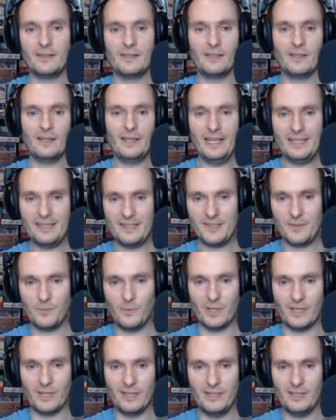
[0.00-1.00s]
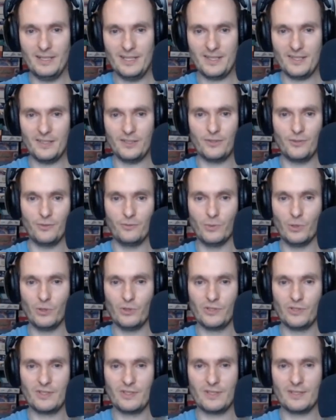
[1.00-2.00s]
The latest one I listened to
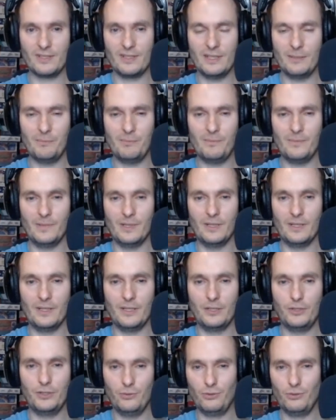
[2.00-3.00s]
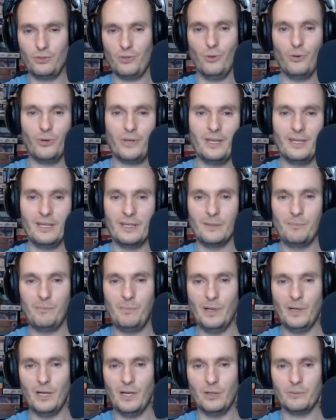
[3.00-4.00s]
was uh, uh, you talking
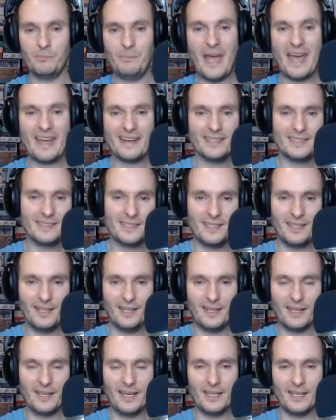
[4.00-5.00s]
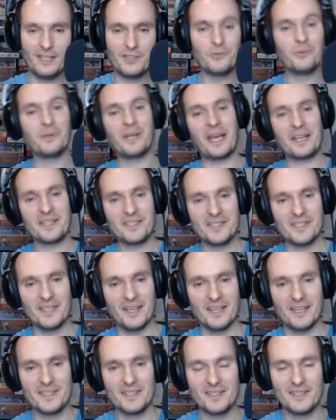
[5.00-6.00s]
about parenting and doing
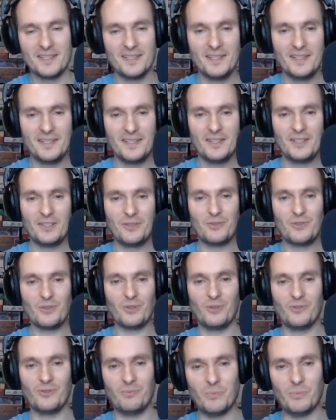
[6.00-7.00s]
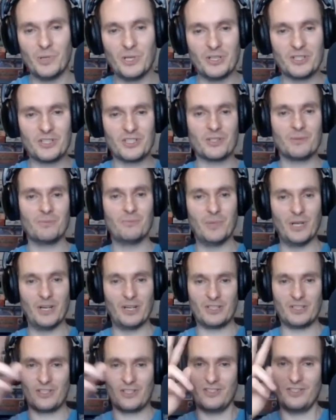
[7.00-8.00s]
exercise. You sort of oh, merged, wow, that's
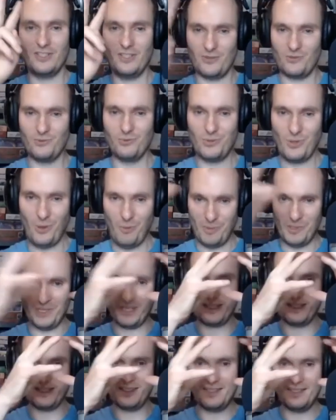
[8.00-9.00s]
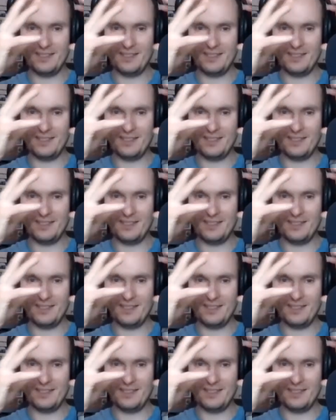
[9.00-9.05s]
merged these two topic,